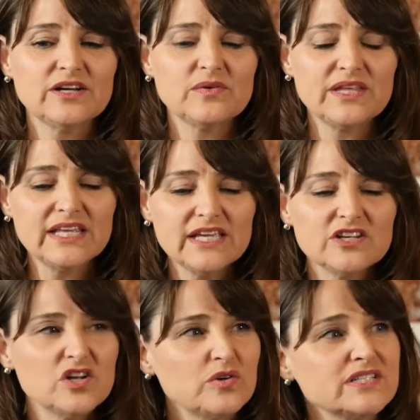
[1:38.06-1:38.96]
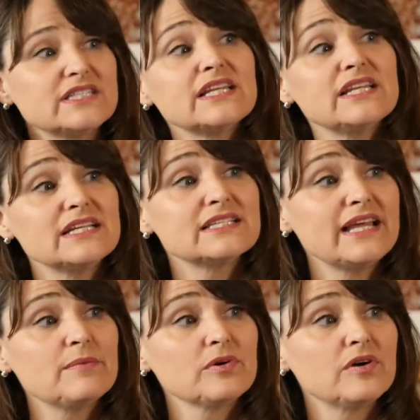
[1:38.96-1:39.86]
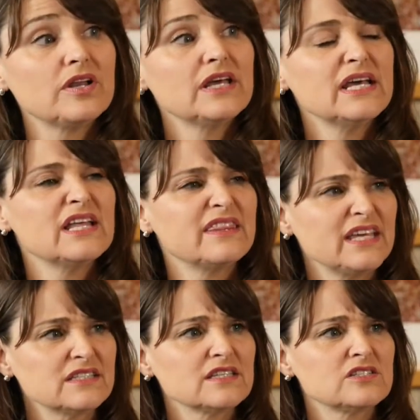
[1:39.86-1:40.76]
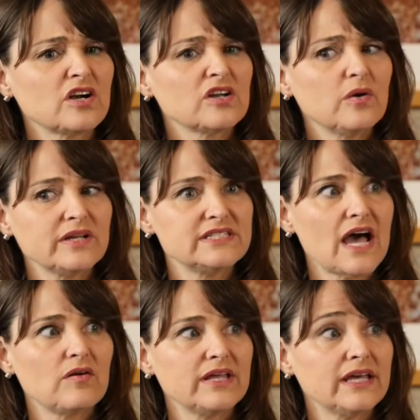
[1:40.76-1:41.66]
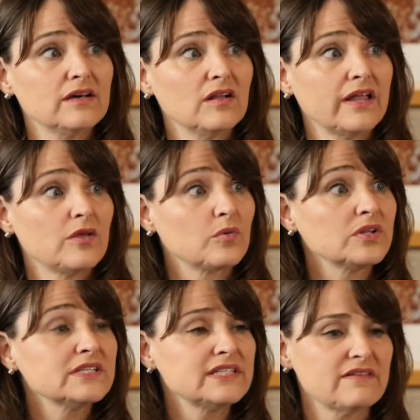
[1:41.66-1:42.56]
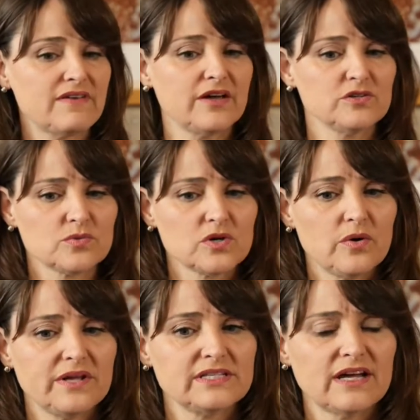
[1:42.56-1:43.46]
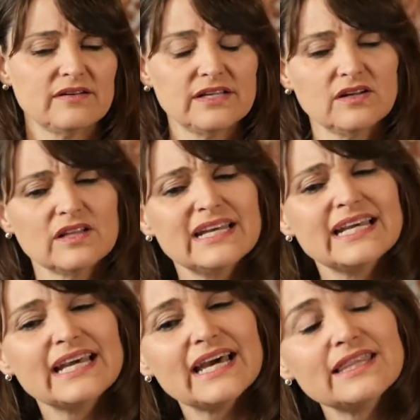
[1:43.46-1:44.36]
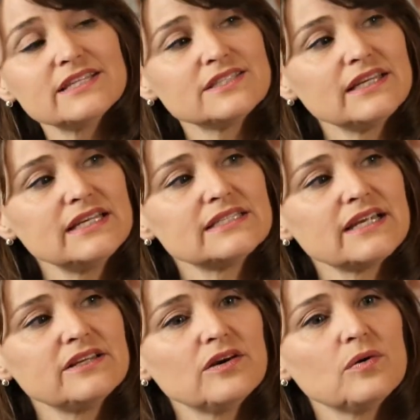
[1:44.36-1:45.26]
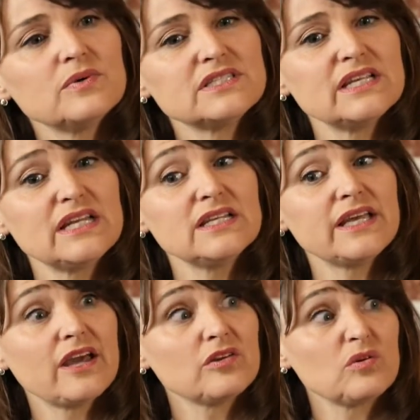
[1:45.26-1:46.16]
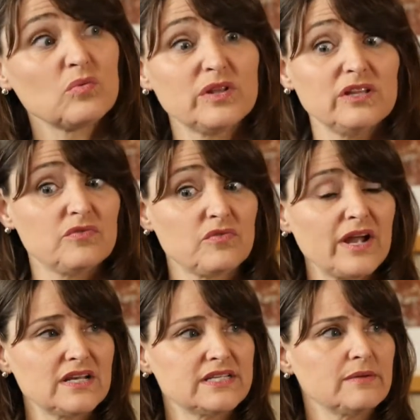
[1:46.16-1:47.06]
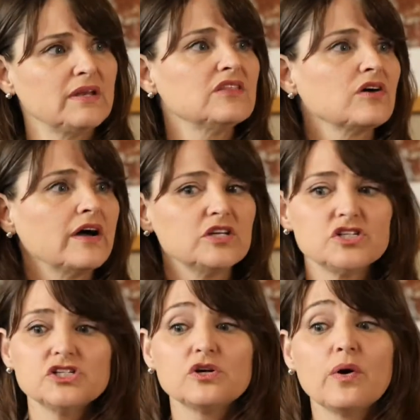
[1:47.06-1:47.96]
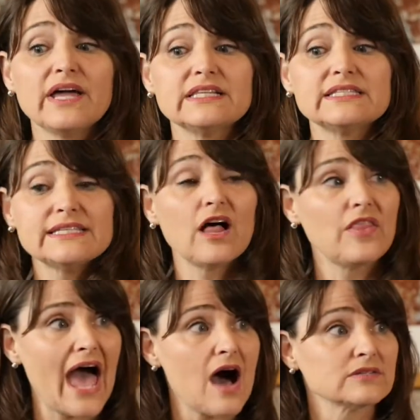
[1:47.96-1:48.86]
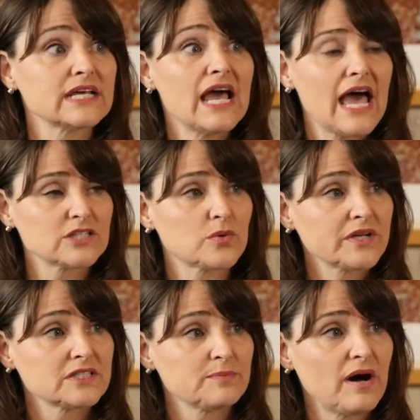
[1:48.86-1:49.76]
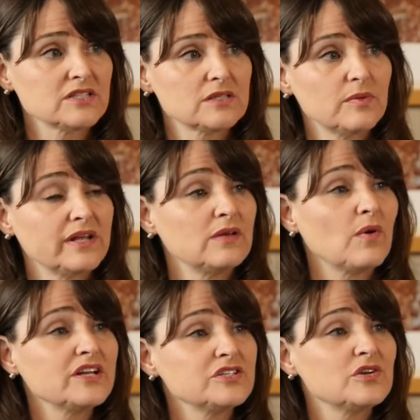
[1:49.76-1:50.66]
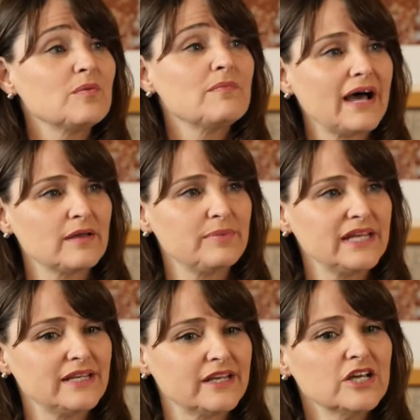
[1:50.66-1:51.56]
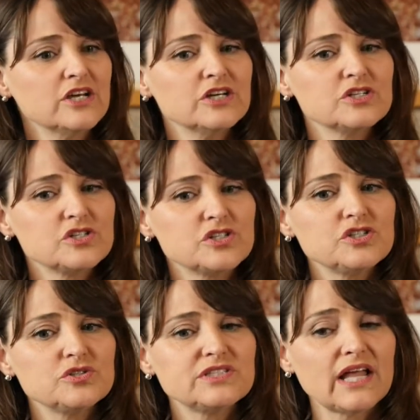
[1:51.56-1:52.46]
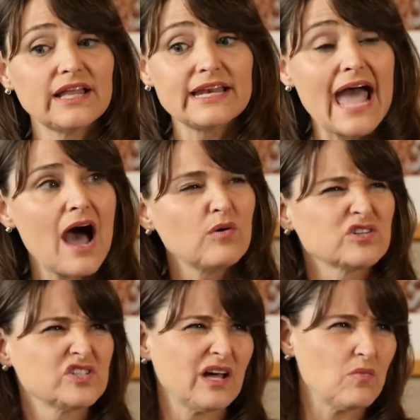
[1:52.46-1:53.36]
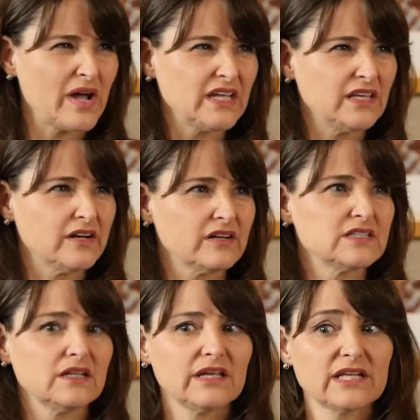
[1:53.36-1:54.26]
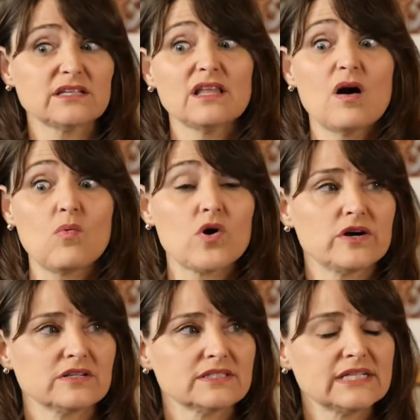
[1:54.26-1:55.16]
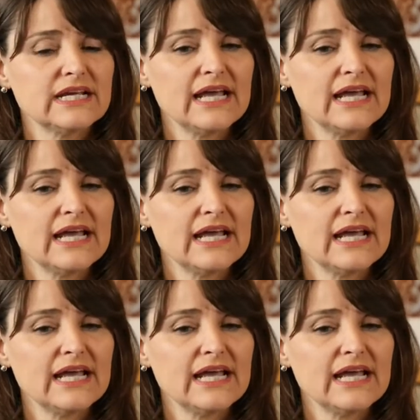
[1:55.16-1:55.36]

you know, that he had noticed that in his neighborhood, things had started going downhill and the real estate values were going downhill. And this, he said, you know, was an indicator that really frightened him, and he thought you should go ahead and sell the house as quick as possible. And he wanted to know my opinion. Should you sell it now, or should I wait a year until it gets a lot worse?